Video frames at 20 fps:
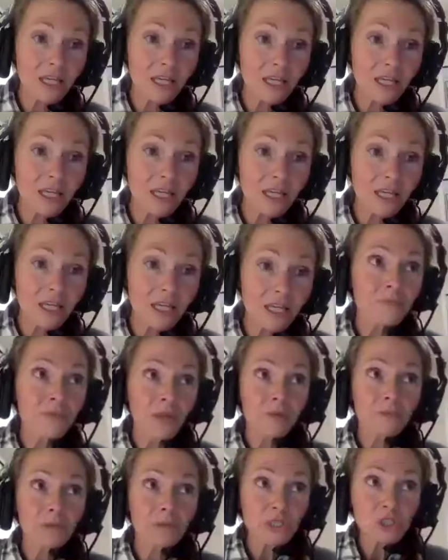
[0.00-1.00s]
you make money,
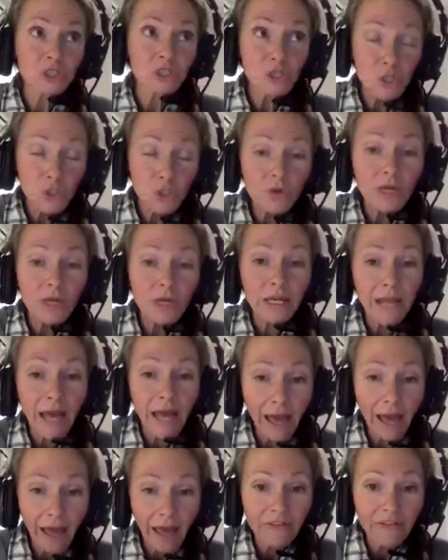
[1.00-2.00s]
but you can
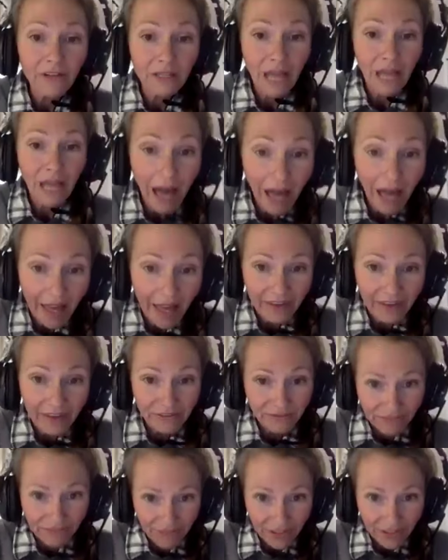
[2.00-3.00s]
have a
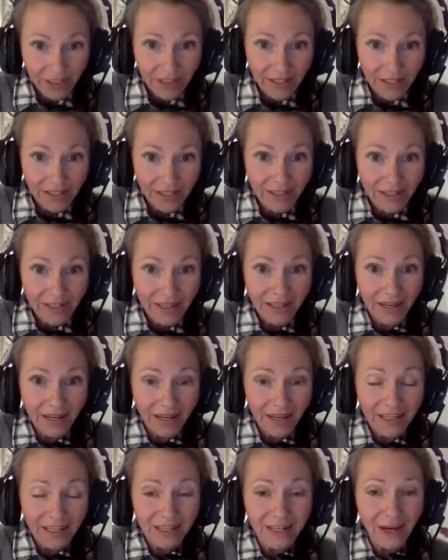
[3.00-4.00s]
life,
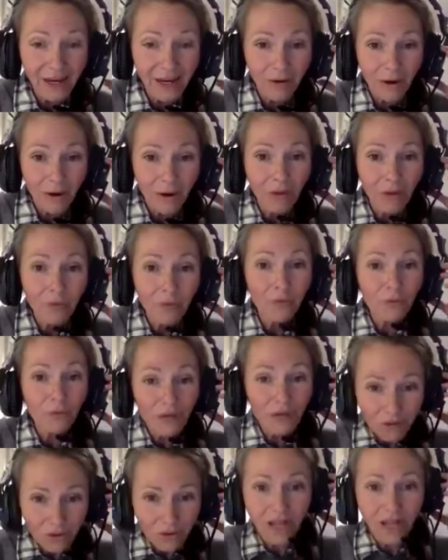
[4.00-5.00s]
a
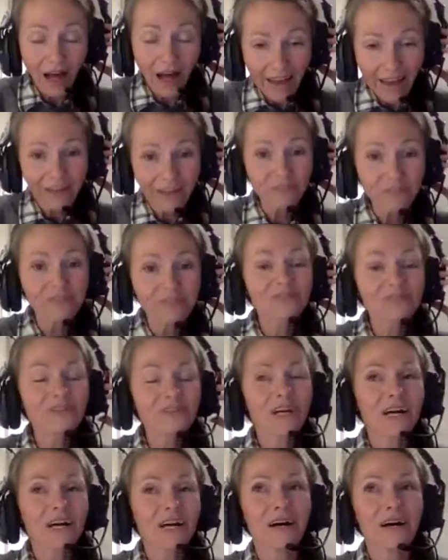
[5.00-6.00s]
real life.
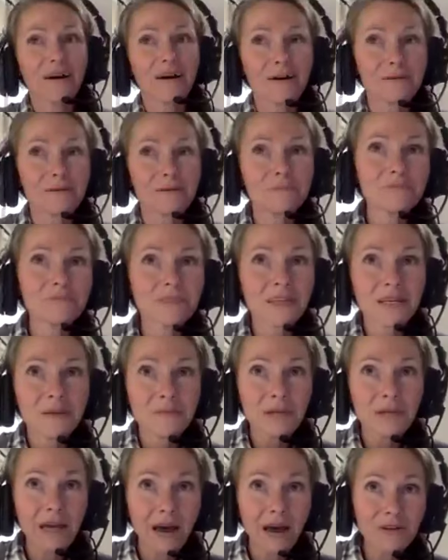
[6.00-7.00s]
Um,
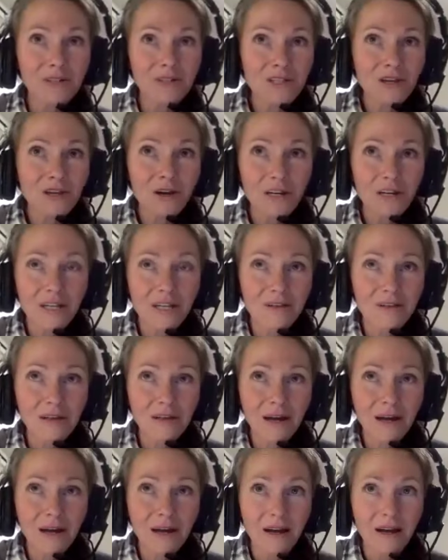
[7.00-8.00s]
I was talking
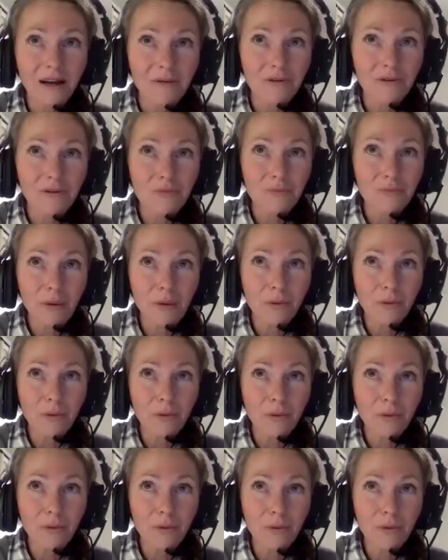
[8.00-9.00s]
with my
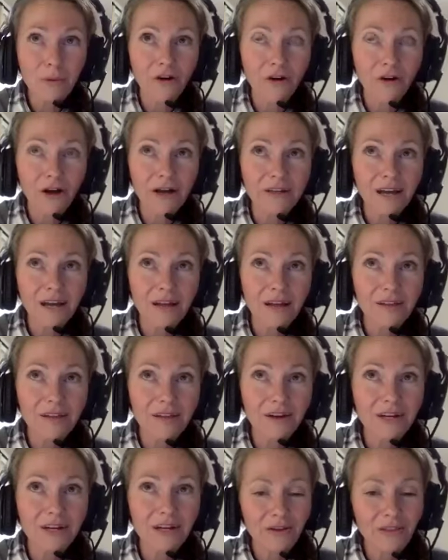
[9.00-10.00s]
brother-in-law
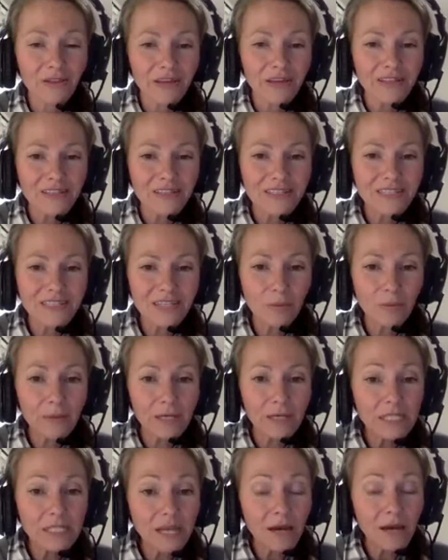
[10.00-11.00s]
not long ago that so
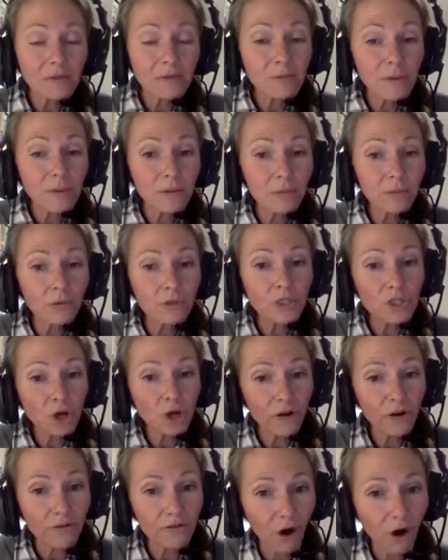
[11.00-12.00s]
many times people
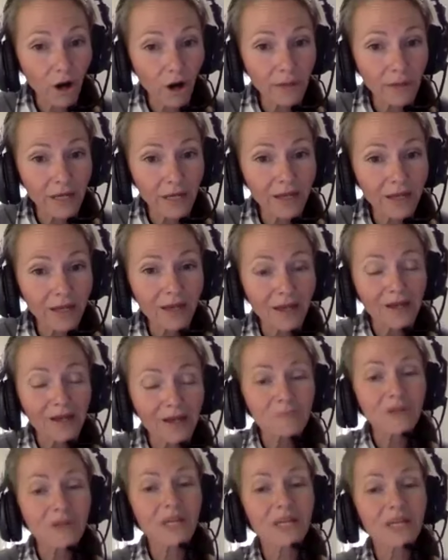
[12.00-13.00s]
start farming
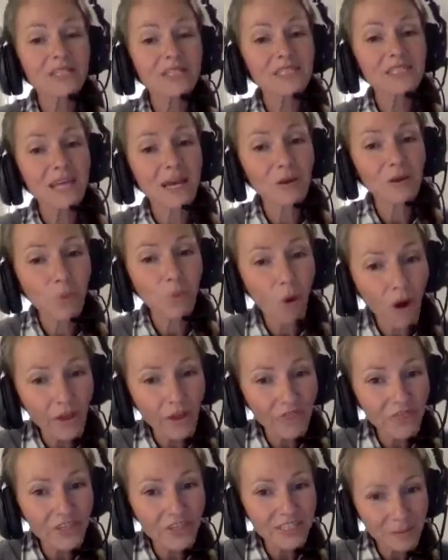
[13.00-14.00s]
because they want
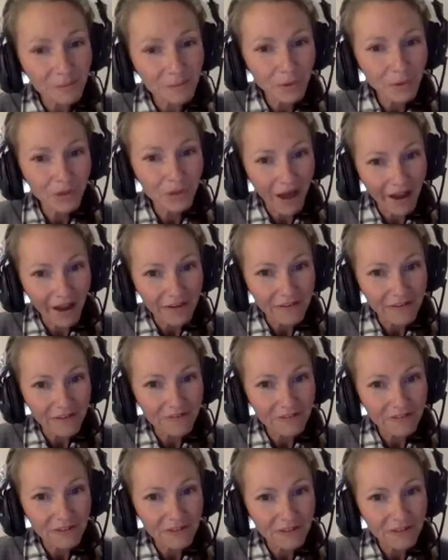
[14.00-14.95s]
the simple life.